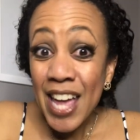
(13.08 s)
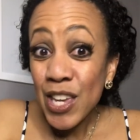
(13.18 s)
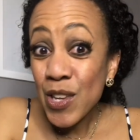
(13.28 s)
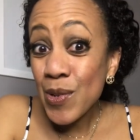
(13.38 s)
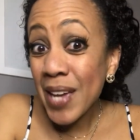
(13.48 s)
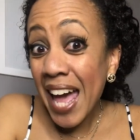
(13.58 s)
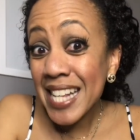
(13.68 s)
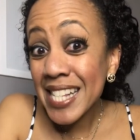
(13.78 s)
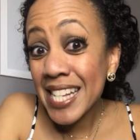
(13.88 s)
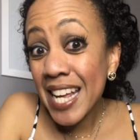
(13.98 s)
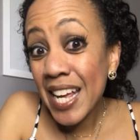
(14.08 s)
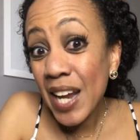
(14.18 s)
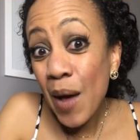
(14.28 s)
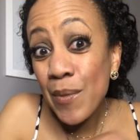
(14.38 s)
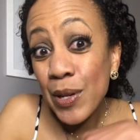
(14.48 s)
You guessed it,
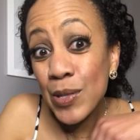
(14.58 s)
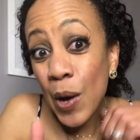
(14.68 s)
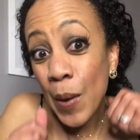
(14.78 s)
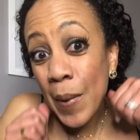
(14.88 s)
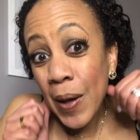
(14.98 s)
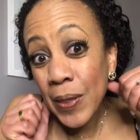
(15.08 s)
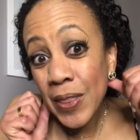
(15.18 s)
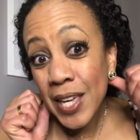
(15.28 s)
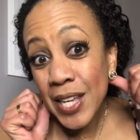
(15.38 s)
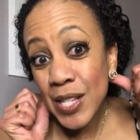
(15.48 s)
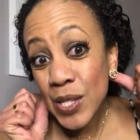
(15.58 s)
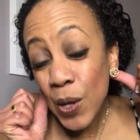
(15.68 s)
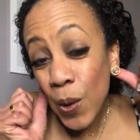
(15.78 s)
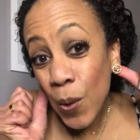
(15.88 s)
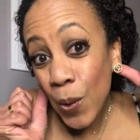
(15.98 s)
I'm going to talk about these
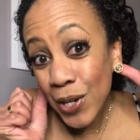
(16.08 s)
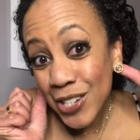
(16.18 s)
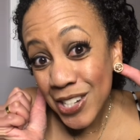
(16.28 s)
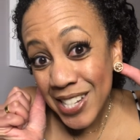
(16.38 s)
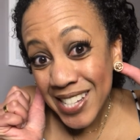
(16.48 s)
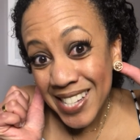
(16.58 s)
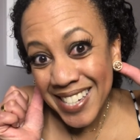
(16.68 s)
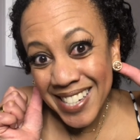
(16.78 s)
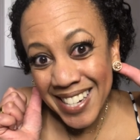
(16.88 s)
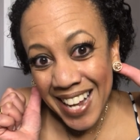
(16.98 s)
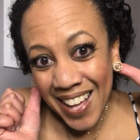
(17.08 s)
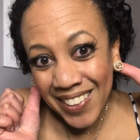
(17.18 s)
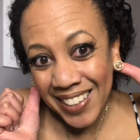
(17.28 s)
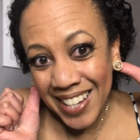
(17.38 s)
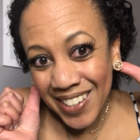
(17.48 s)
gorgeous
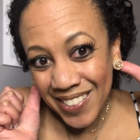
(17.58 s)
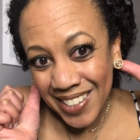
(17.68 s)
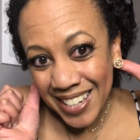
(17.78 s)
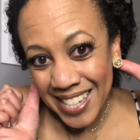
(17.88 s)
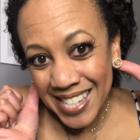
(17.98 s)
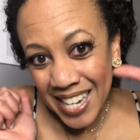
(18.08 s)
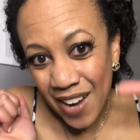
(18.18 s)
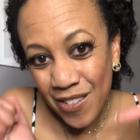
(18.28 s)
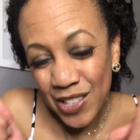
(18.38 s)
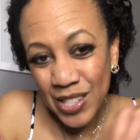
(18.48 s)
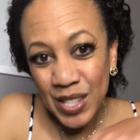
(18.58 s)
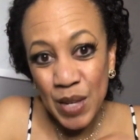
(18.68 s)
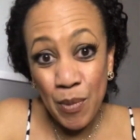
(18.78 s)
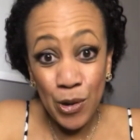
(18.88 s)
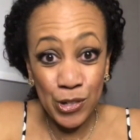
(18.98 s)
Chanel earrings that I
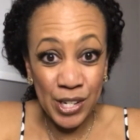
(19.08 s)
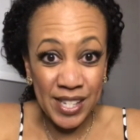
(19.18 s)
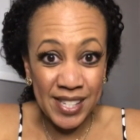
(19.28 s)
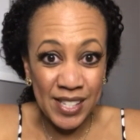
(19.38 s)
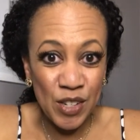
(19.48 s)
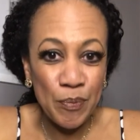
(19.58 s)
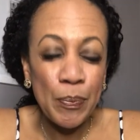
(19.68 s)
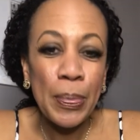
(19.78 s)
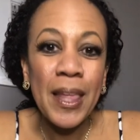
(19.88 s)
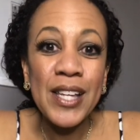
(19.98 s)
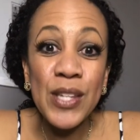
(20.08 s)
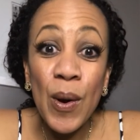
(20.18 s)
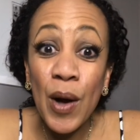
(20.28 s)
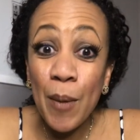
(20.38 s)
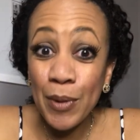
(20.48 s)
recently purchased.
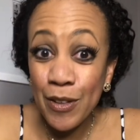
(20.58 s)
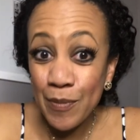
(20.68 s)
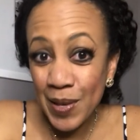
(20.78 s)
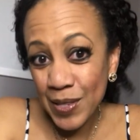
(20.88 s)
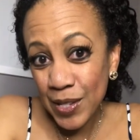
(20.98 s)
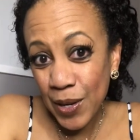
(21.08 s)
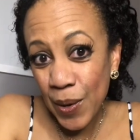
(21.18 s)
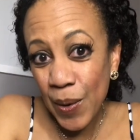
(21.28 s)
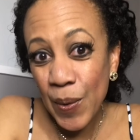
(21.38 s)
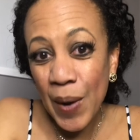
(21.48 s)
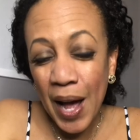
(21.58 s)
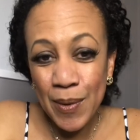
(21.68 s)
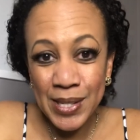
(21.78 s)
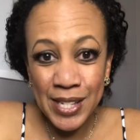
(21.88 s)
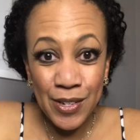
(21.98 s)
So a couple of months ago, I
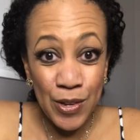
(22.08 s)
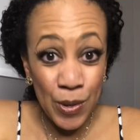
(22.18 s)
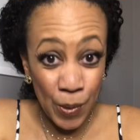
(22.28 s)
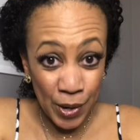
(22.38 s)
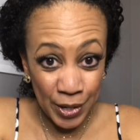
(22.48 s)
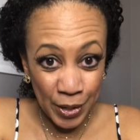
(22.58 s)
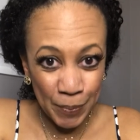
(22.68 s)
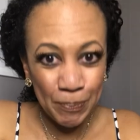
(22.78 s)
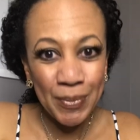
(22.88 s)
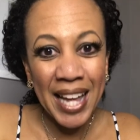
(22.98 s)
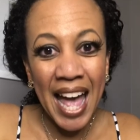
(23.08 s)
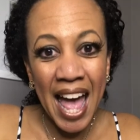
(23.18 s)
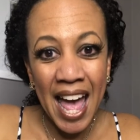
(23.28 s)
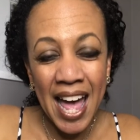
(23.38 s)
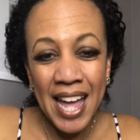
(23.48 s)
was in New York
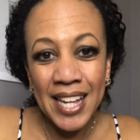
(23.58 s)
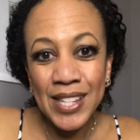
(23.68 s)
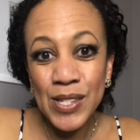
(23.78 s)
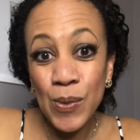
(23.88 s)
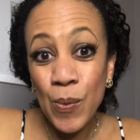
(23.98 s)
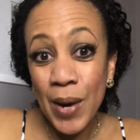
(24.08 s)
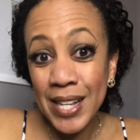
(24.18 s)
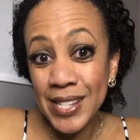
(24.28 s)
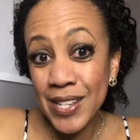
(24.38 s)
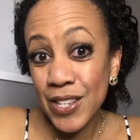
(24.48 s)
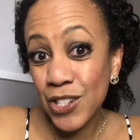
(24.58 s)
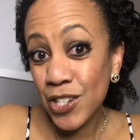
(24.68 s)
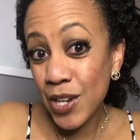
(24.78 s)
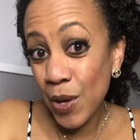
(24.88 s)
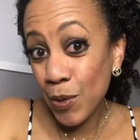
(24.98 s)
and went to the
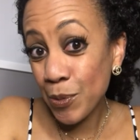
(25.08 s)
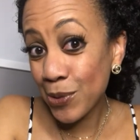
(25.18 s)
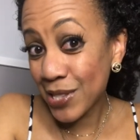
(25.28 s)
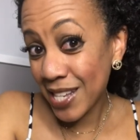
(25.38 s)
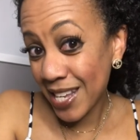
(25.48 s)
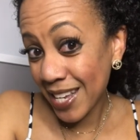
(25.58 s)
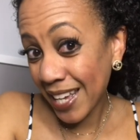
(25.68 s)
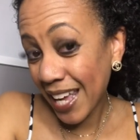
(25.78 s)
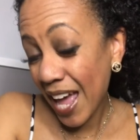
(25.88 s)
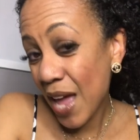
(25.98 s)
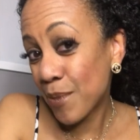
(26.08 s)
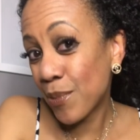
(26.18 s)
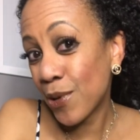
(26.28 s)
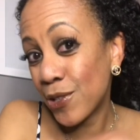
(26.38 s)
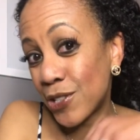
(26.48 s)
Chanel boutique and
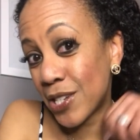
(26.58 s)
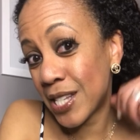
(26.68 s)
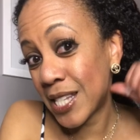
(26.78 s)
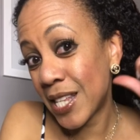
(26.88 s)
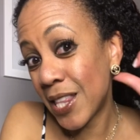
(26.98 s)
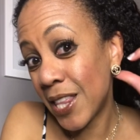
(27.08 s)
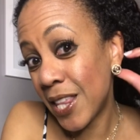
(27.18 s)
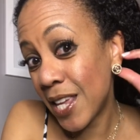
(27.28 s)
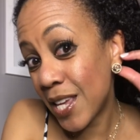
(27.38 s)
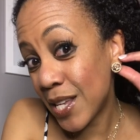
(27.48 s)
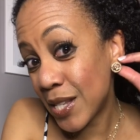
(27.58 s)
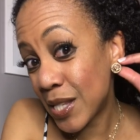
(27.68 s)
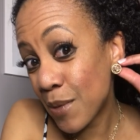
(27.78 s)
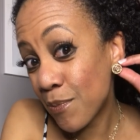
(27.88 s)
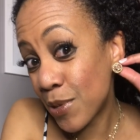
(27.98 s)
purchased
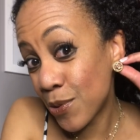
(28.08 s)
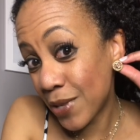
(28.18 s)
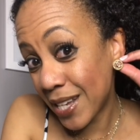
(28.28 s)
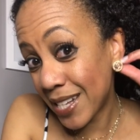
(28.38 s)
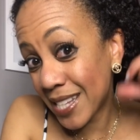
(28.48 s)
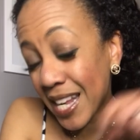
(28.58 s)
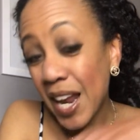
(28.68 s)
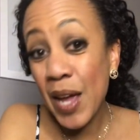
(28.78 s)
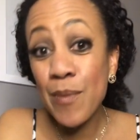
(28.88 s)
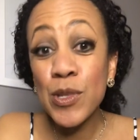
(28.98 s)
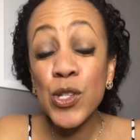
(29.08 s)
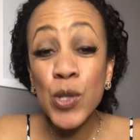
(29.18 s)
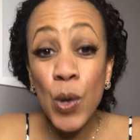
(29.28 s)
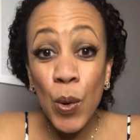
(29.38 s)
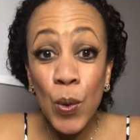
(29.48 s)
these beauties, and I am
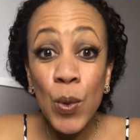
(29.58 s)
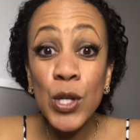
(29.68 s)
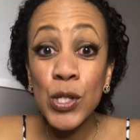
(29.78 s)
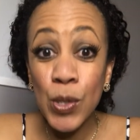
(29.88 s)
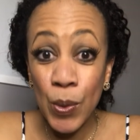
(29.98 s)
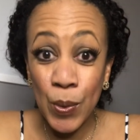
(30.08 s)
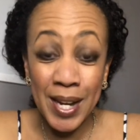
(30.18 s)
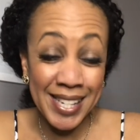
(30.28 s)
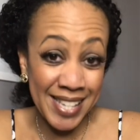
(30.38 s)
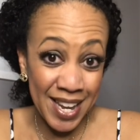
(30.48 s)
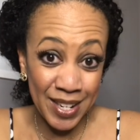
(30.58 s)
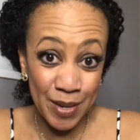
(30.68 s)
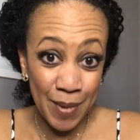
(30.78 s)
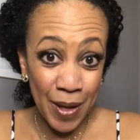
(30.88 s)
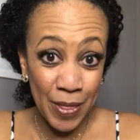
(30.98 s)
so excited
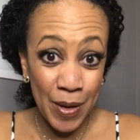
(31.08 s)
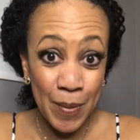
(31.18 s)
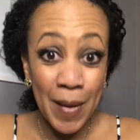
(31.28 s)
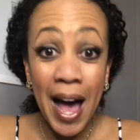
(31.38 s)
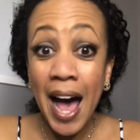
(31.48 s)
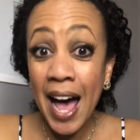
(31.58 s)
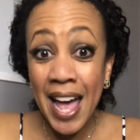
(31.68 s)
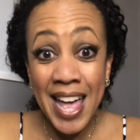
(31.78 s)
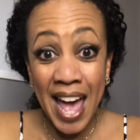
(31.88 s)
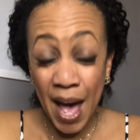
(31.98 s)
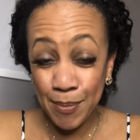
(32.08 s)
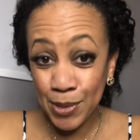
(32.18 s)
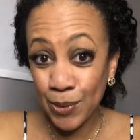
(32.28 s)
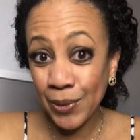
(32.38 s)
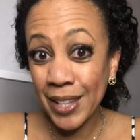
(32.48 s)
about them. I
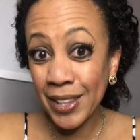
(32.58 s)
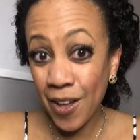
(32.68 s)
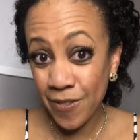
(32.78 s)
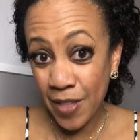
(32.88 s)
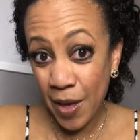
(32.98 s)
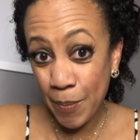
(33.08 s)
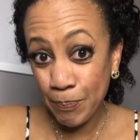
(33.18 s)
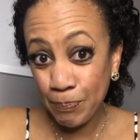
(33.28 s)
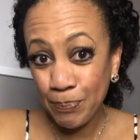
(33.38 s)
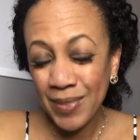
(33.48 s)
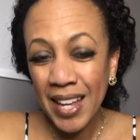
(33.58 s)
absolutely love them.